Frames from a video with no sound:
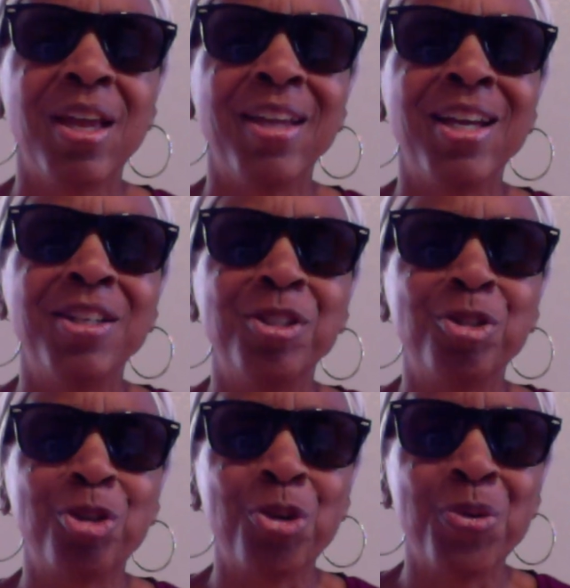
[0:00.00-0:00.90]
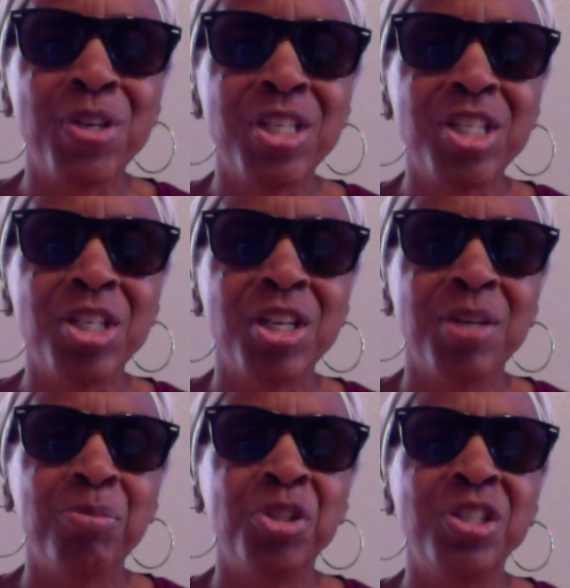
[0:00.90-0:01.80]
and got discouraged,
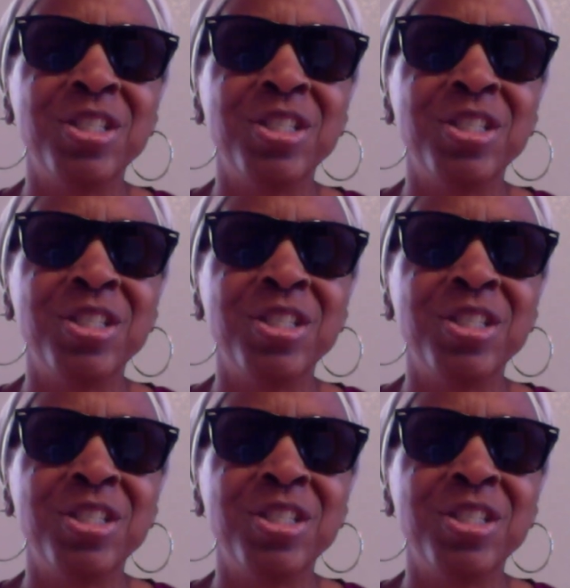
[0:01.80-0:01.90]
but you